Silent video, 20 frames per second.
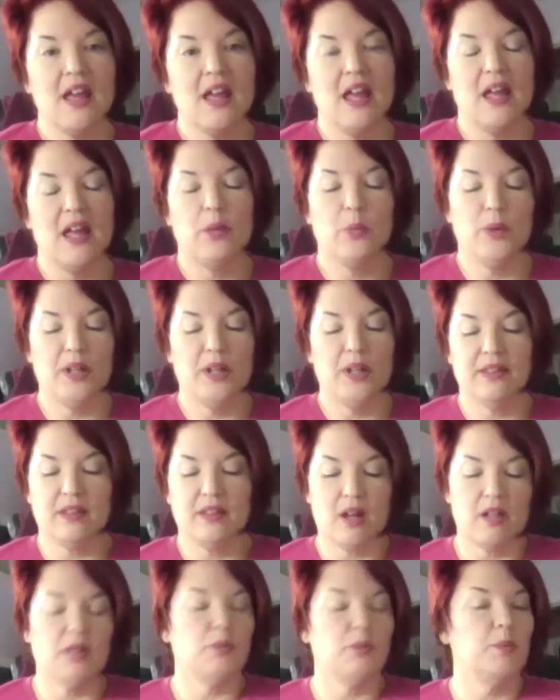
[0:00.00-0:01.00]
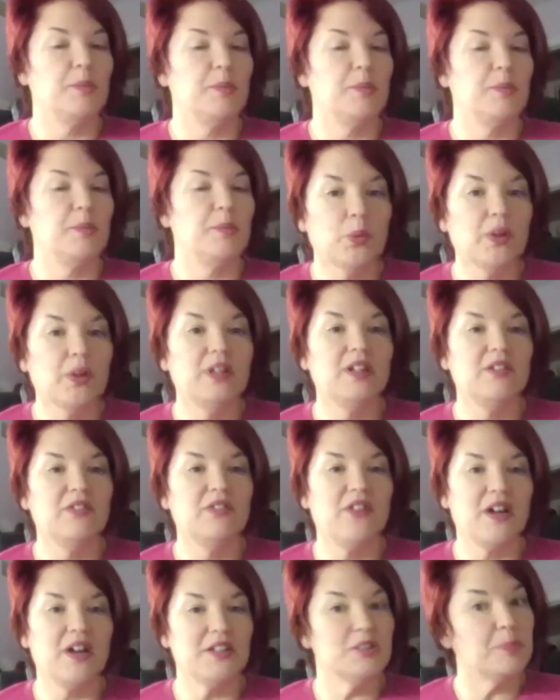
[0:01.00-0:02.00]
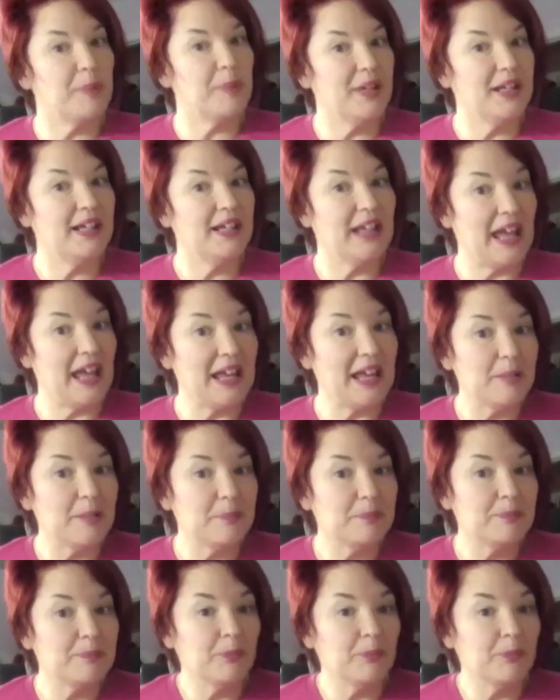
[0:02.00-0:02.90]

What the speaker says: And we thought it would be really fun to play a game,